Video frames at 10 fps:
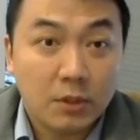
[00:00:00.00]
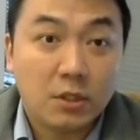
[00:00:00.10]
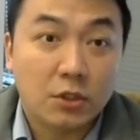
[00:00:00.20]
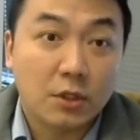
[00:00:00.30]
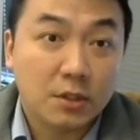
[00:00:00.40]

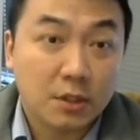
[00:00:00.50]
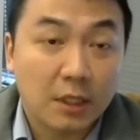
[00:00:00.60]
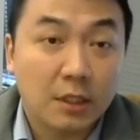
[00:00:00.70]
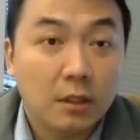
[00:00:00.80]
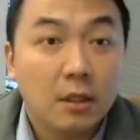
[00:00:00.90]
such as
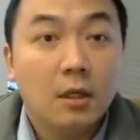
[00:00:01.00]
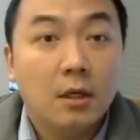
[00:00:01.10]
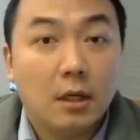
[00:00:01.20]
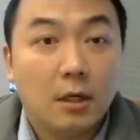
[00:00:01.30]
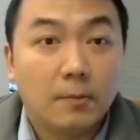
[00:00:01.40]
skin,
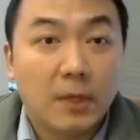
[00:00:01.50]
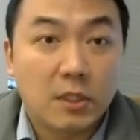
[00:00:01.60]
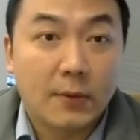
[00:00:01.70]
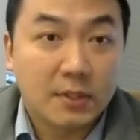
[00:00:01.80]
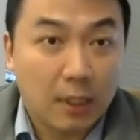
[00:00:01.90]
as
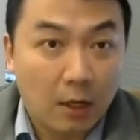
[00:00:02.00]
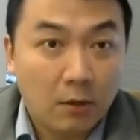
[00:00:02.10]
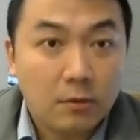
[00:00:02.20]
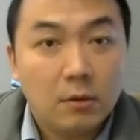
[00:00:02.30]
well as lung.